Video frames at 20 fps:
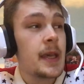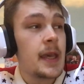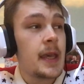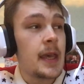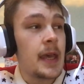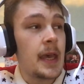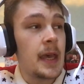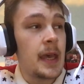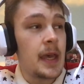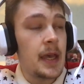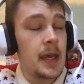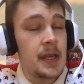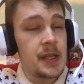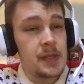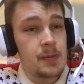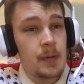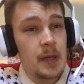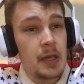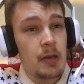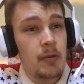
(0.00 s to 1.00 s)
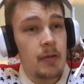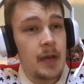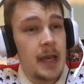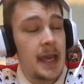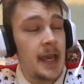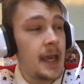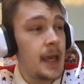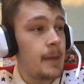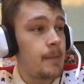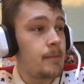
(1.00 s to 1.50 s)
as well.
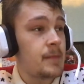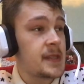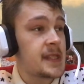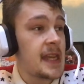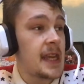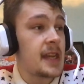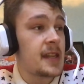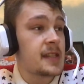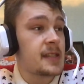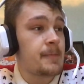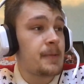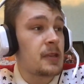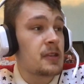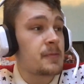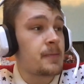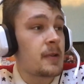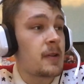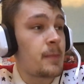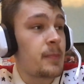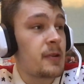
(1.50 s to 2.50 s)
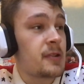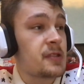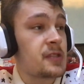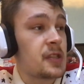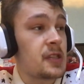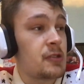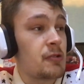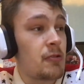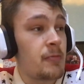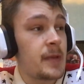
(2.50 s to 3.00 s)
Zenit St. Petersburg,
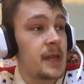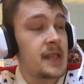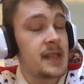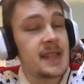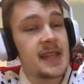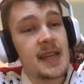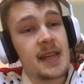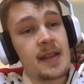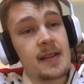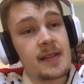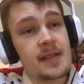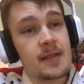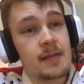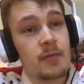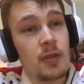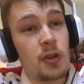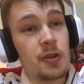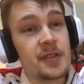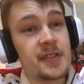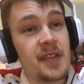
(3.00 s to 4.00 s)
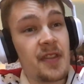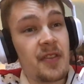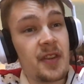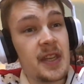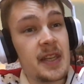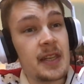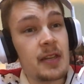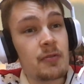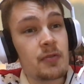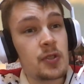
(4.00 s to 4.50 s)
Borussia Dortmund. Zenit lost
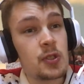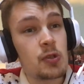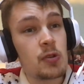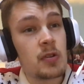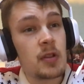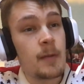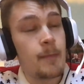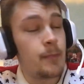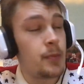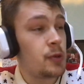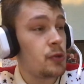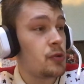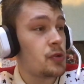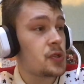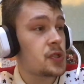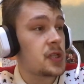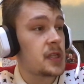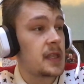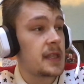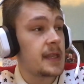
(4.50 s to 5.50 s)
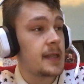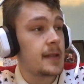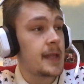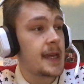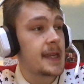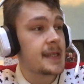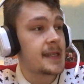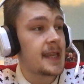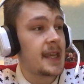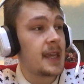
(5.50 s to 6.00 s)
3-0 to Club Brugge the
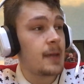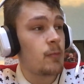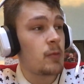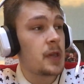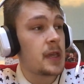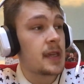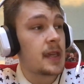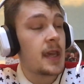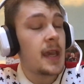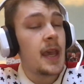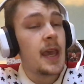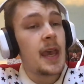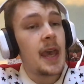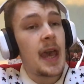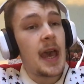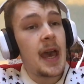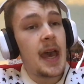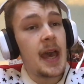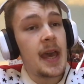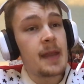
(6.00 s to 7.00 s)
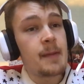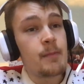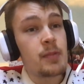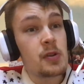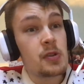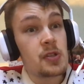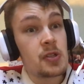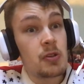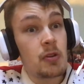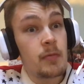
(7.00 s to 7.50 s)
last game week, and
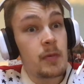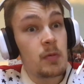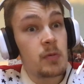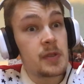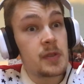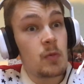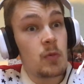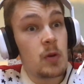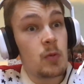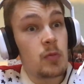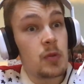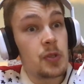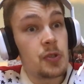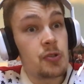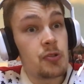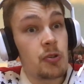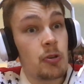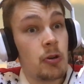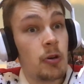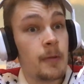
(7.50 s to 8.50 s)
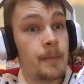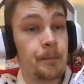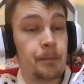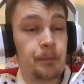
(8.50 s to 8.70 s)
Borussia Dortmund was a 1-1 draw